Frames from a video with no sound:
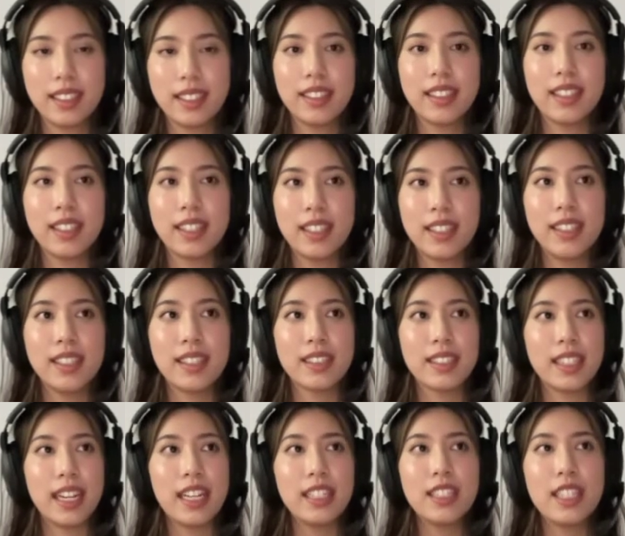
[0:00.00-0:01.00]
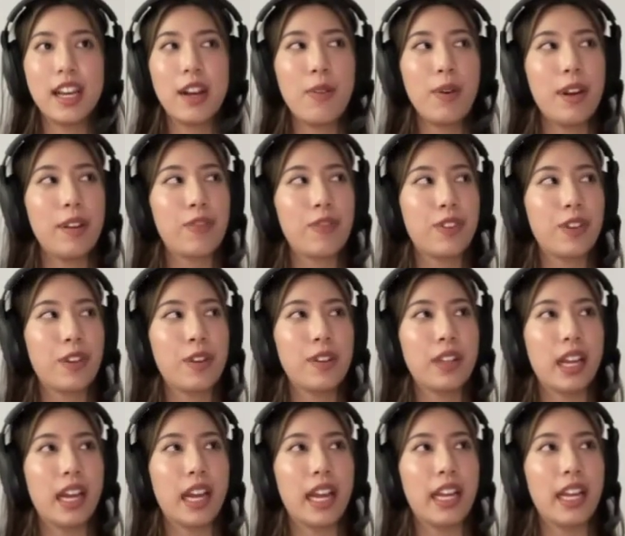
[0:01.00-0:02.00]
It is. That's how I feel
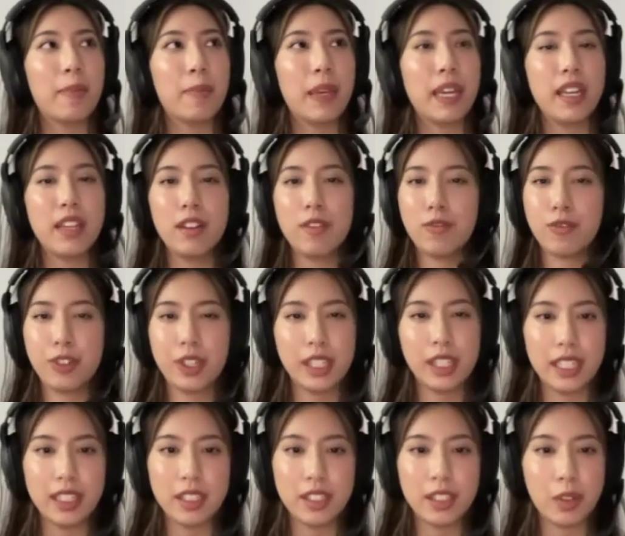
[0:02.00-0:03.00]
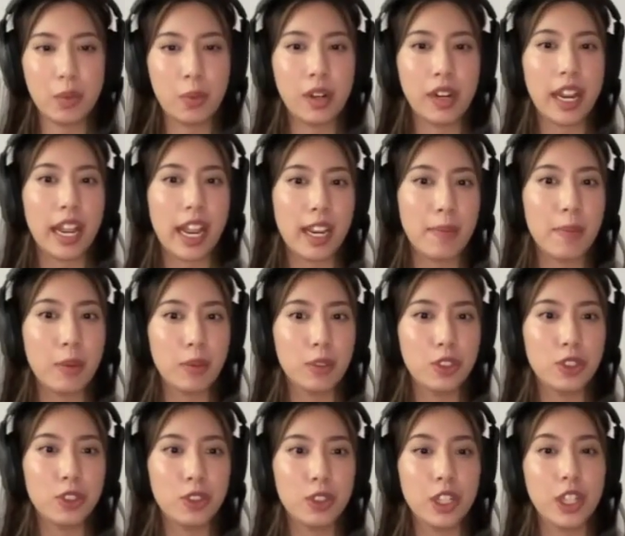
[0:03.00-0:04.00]
like being a freelancer, we're able
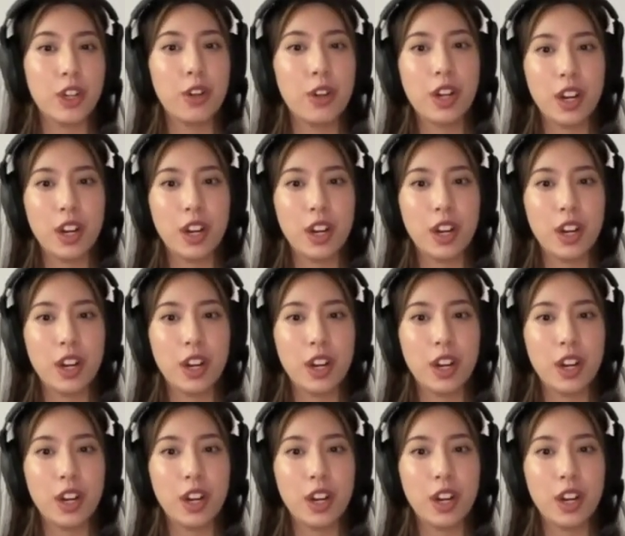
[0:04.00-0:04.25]
to,